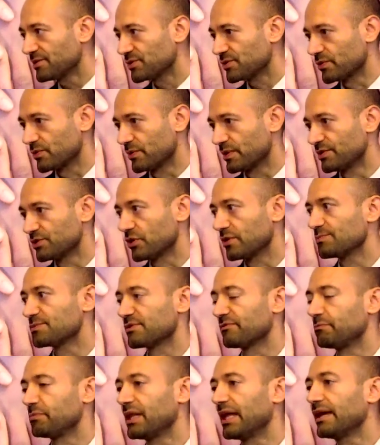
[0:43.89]
So in terms
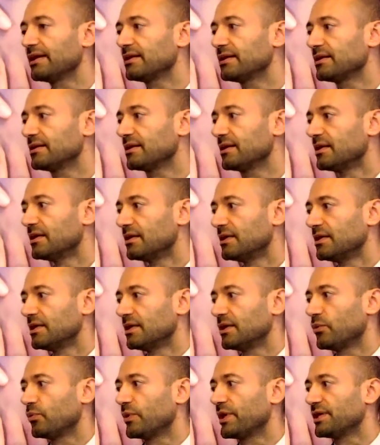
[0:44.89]
of planning,
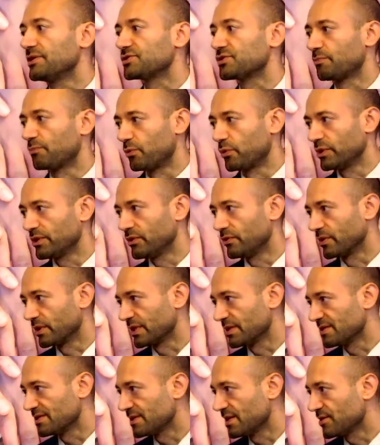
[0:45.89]
we support the
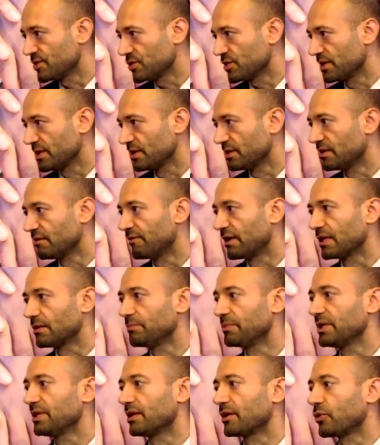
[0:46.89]
organization in
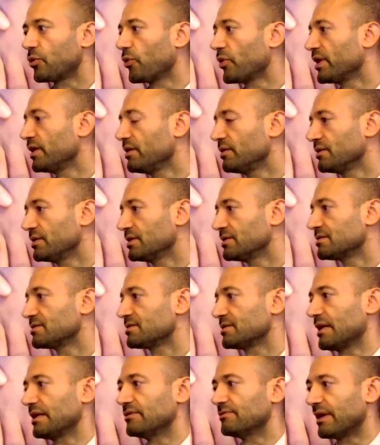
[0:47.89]
developing a
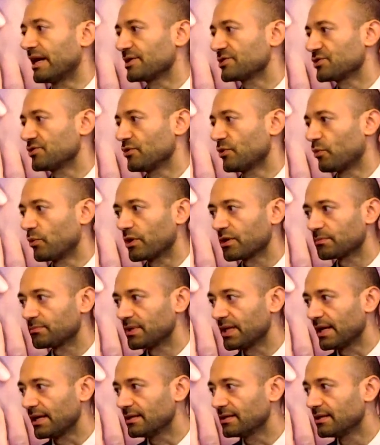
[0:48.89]
coherent and rational work
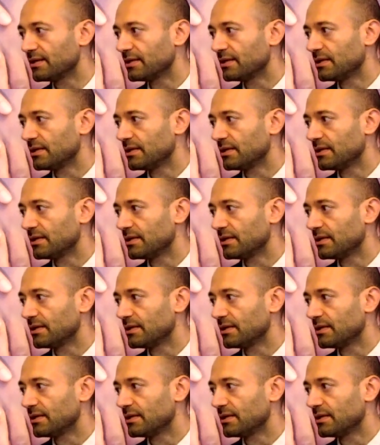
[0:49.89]
plan